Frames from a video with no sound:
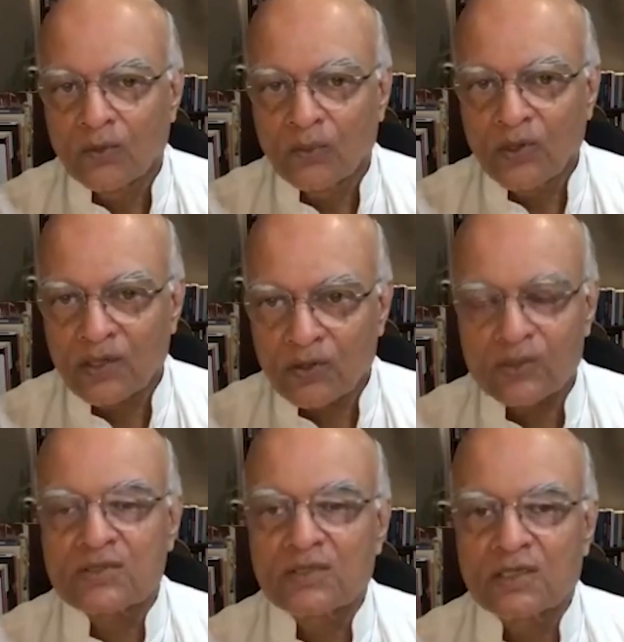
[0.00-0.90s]
we are
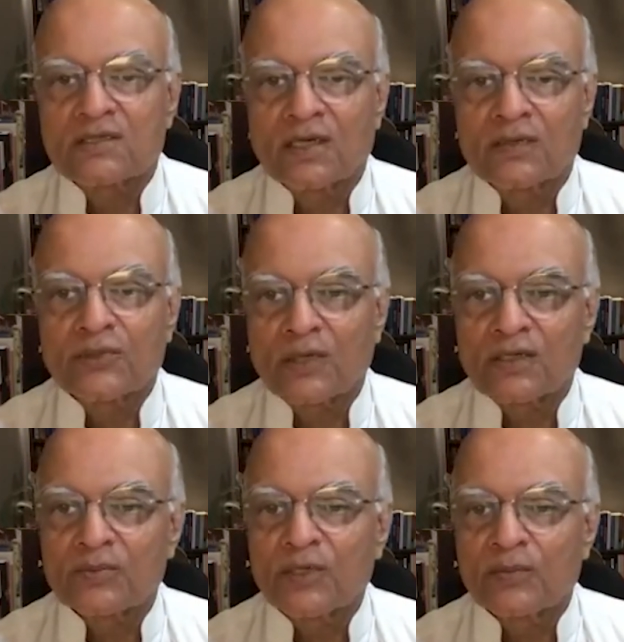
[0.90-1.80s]
also an example to
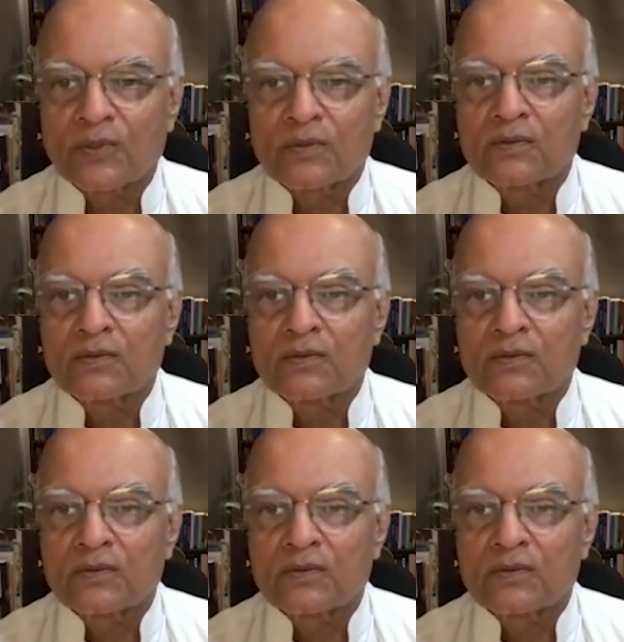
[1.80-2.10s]
other people.